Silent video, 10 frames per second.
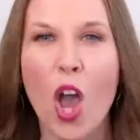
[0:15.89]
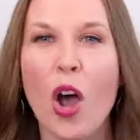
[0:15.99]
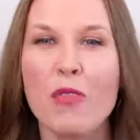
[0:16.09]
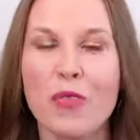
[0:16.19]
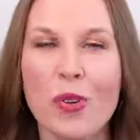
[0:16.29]

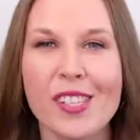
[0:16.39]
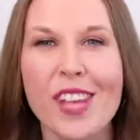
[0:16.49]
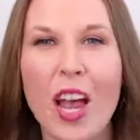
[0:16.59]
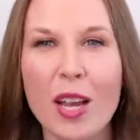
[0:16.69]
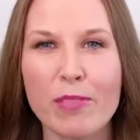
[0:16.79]
Of course,
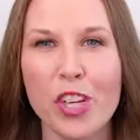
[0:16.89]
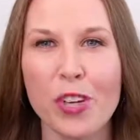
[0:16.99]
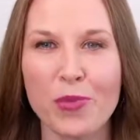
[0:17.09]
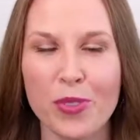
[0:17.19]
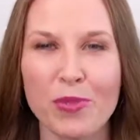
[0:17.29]
I'm
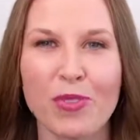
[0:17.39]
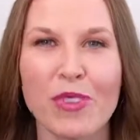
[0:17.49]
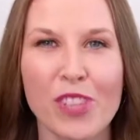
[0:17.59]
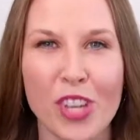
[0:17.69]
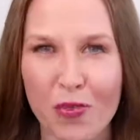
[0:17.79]
Jennifer from
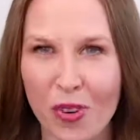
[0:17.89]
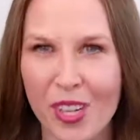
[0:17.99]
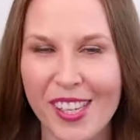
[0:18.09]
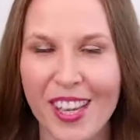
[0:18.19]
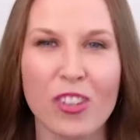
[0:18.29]

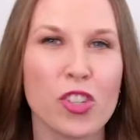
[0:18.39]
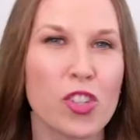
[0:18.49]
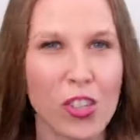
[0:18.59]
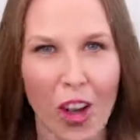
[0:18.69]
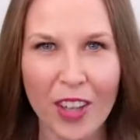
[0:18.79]

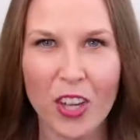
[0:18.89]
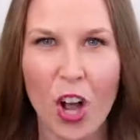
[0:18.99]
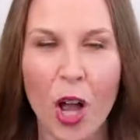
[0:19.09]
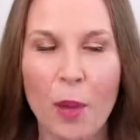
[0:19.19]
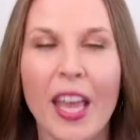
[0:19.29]

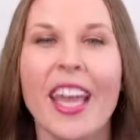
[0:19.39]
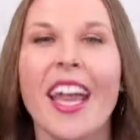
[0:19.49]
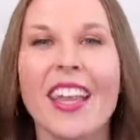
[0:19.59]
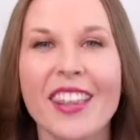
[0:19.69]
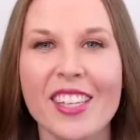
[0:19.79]
jforcedenglish.com,
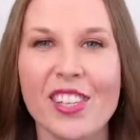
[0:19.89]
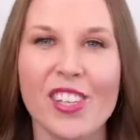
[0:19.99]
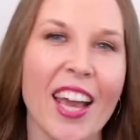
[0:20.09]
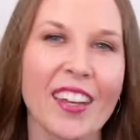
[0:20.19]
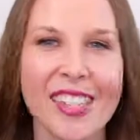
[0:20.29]
and this
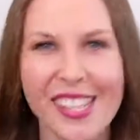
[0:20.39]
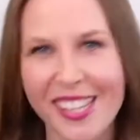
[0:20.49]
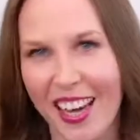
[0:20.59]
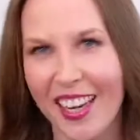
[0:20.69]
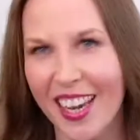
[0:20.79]
channel is
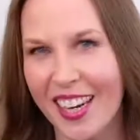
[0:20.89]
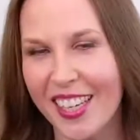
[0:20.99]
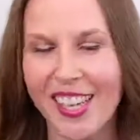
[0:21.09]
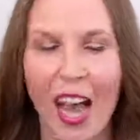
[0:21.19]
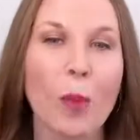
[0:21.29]
dedicated
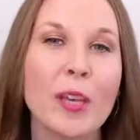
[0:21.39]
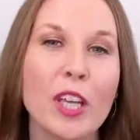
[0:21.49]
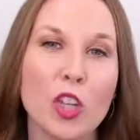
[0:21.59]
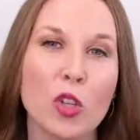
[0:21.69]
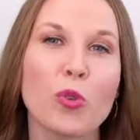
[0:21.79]
to helping
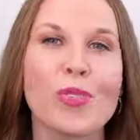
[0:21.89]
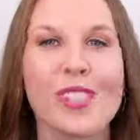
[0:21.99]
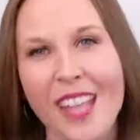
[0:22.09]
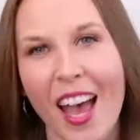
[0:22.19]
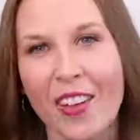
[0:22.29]
you
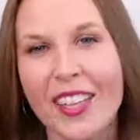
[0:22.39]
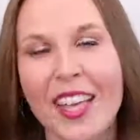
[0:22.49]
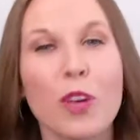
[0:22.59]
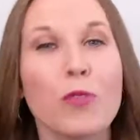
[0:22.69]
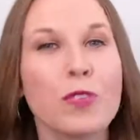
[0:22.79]
sound like
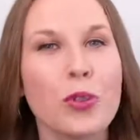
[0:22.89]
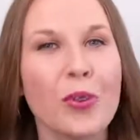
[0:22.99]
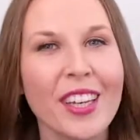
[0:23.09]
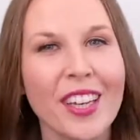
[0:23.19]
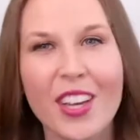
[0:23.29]
a
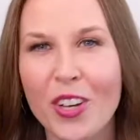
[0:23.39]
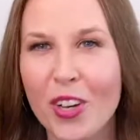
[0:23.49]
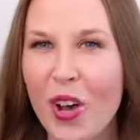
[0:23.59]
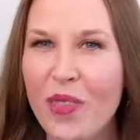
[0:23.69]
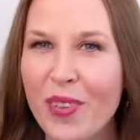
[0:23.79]
fluent,
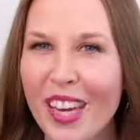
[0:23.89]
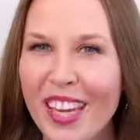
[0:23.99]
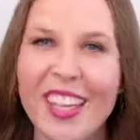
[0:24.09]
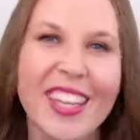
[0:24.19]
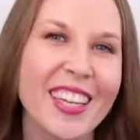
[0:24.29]
confident,
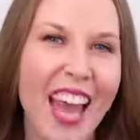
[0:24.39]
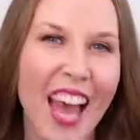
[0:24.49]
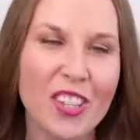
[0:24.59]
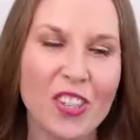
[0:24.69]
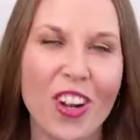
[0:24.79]

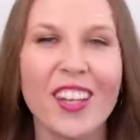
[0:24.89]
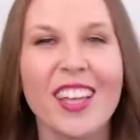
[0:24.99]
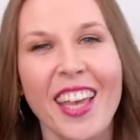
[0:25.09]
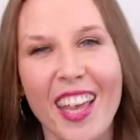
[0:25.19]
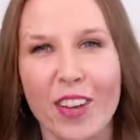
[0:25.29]
natural
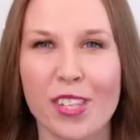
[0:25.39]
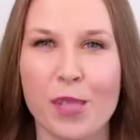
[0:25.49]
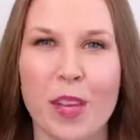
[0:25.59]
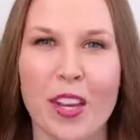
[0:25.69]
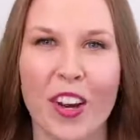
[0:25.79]
English
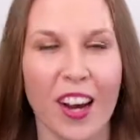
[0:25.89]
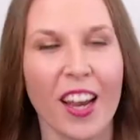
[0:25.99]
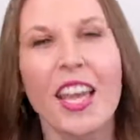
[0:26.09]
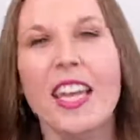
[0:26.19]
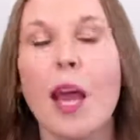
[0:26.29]
speaker.
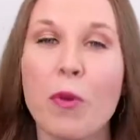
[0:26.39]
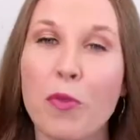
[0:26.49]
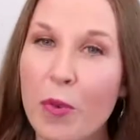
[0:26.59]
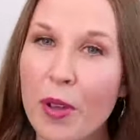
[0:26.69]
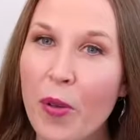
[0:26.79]
Now,
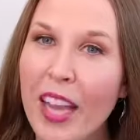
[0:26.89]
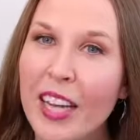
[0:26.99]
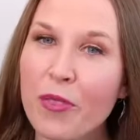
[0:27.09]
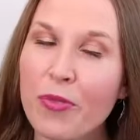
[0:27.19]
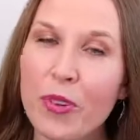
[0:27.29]
before we go any
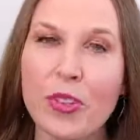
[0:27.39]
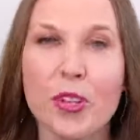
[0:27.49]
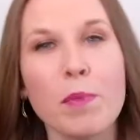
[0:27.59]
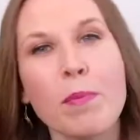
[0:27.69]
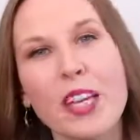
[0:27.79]
further,
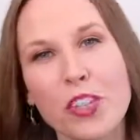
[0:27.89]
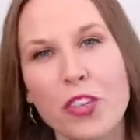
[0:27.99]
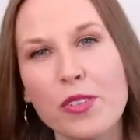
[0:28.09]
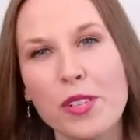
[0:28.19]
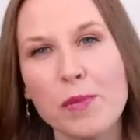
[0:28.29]
make sure you
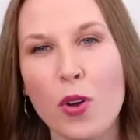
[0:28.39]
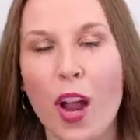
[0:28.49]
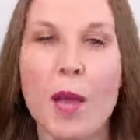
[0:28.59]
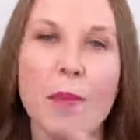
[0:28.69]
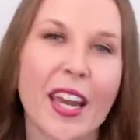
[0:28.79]

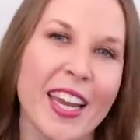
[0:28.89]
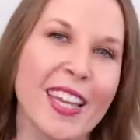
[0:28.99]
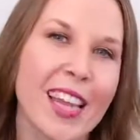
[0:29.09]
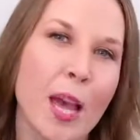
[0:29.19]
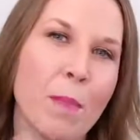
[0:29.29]
subscribe and hit
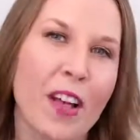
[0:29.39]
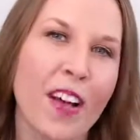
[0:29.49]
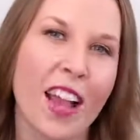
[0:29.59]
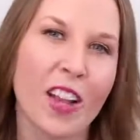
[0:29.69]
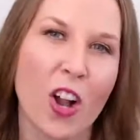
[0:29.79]
that bell
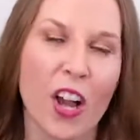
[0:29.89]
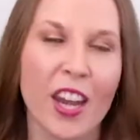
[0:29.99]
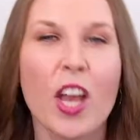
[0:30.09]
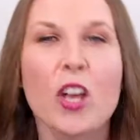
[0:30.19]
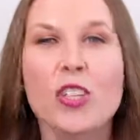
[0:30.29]
icon
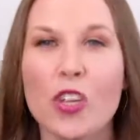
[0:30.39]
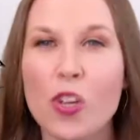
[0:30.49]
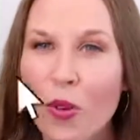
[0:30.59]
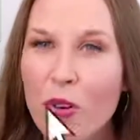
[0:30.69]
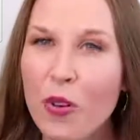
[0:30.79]
so
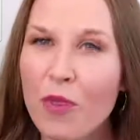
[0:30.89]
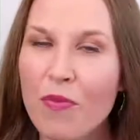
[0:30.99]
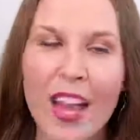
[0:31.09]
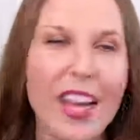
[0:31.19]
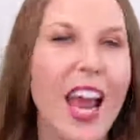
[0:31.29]
you're
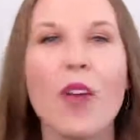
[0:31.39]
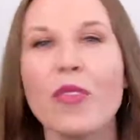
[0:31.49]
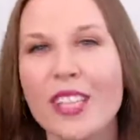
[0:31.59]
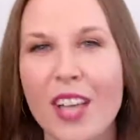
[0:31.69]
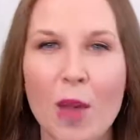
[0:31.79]
notified every
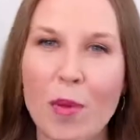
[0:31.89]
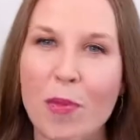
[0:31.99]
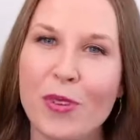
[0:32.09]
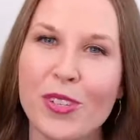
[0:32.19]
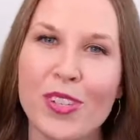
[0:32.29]
time I
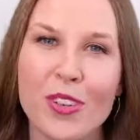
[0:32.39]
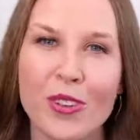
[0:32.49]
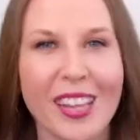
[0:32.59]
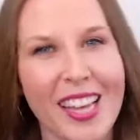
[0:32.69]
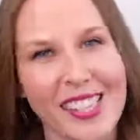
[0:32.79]
post a new
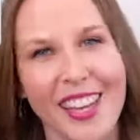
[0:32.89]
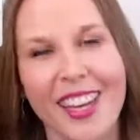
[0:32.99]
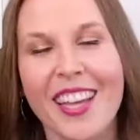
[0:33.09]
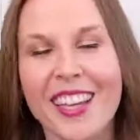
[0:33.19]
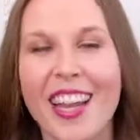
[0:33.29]
lesson.
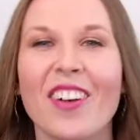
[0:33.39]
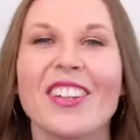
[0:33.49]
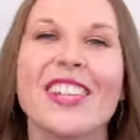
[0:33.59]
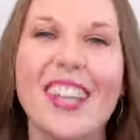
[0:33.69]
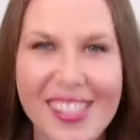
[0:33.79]
Now,
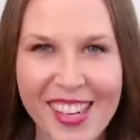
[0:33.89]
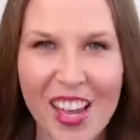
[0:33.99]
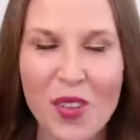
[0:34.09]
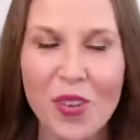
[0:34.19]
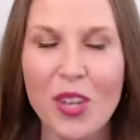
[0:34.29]
let's
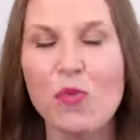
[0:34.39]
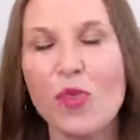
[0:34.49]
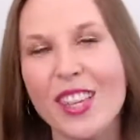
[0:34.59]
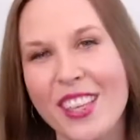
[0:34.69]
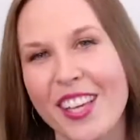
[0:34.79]
dive in with
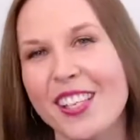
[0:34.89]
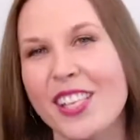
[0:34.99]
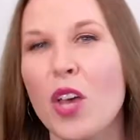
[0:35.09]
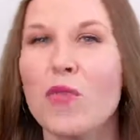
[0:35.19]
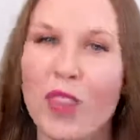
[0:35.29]
this
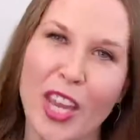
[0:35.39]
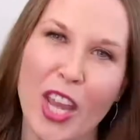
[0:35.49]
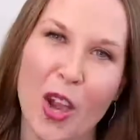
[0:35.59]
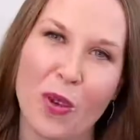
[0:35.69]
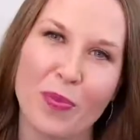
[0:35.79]

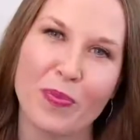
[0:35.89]
video.